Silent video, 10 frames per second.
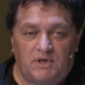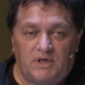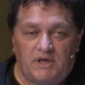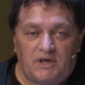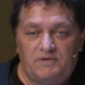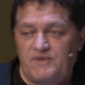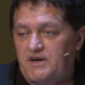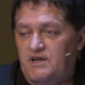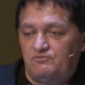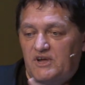in that
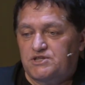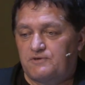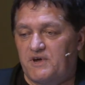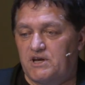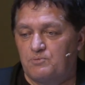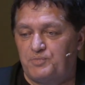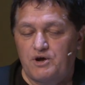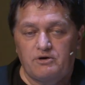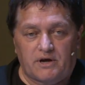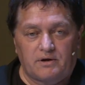intervening
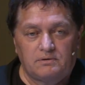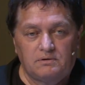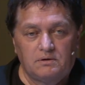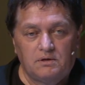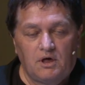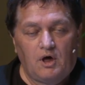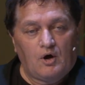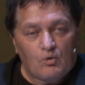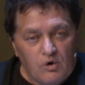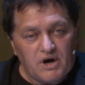period?
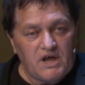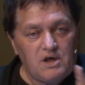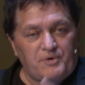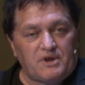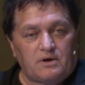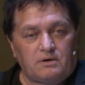What happened?